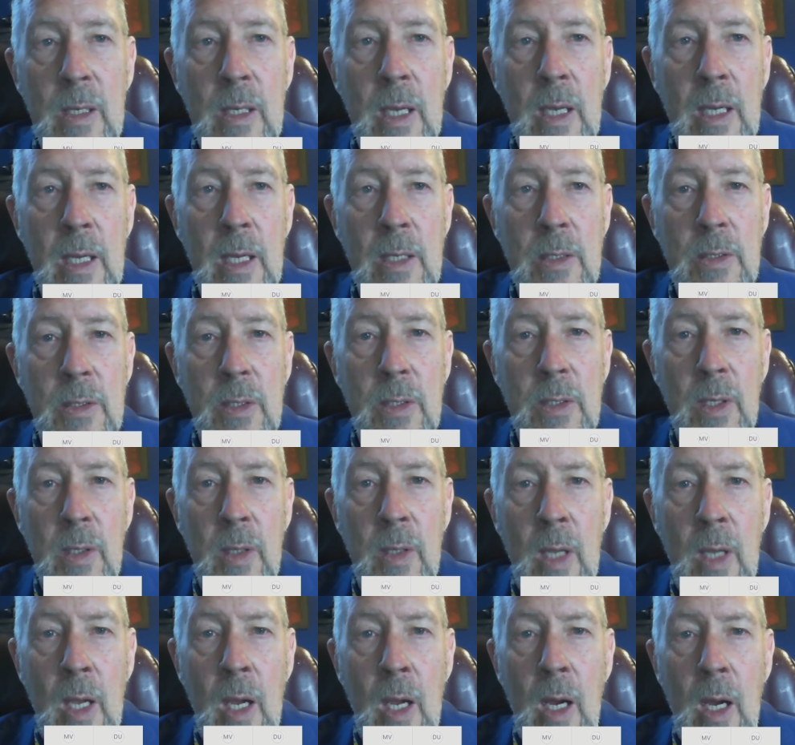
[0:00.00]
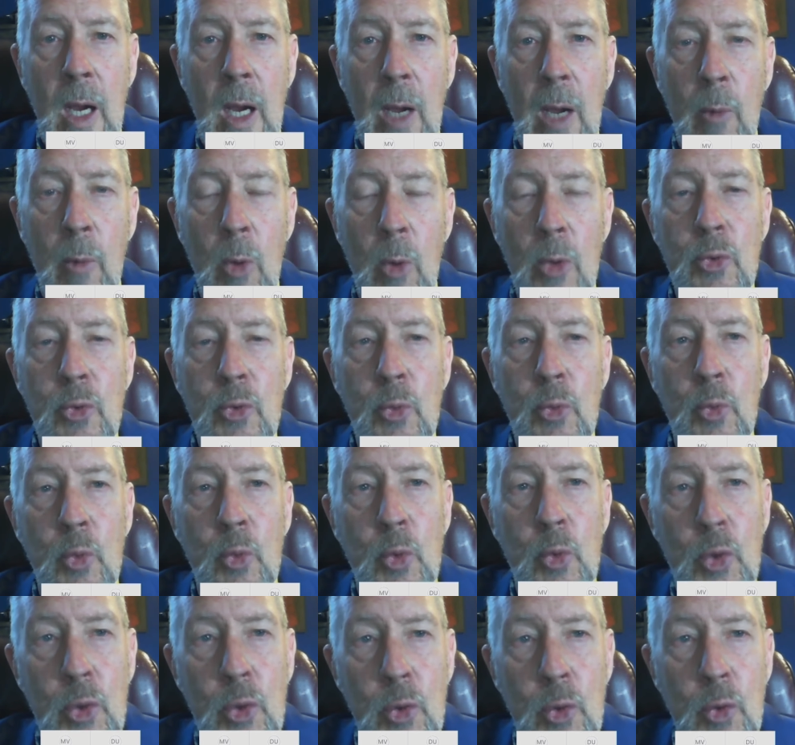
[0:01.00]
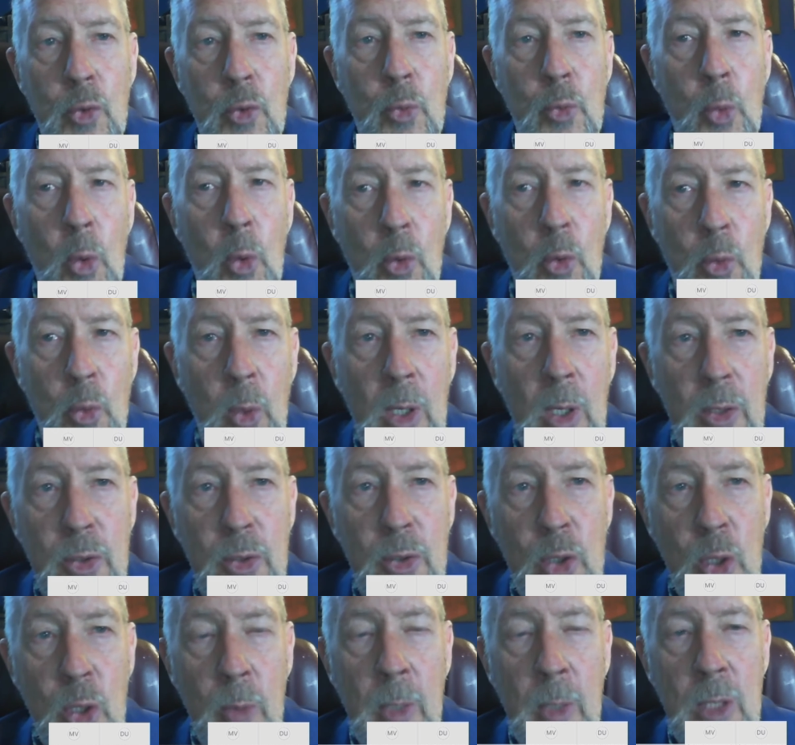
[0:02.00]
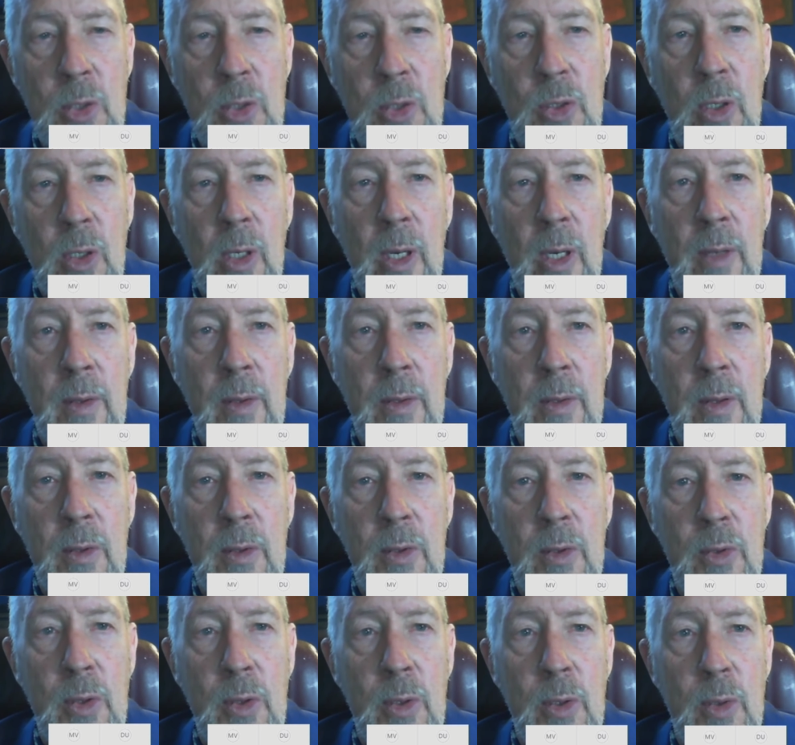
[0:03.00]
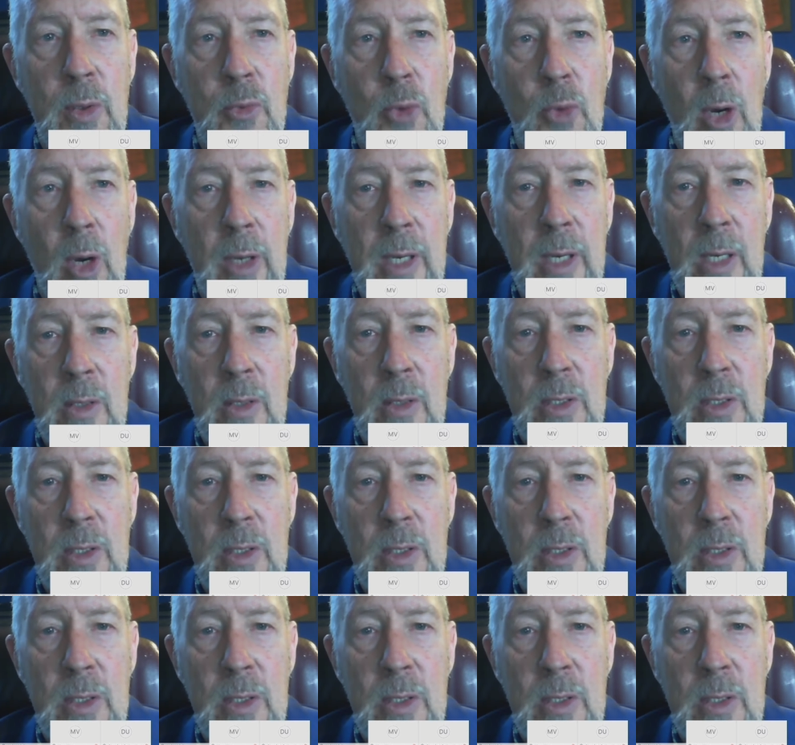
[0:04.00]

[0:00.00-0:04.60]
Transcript: And I won't dwell too much on the drawdown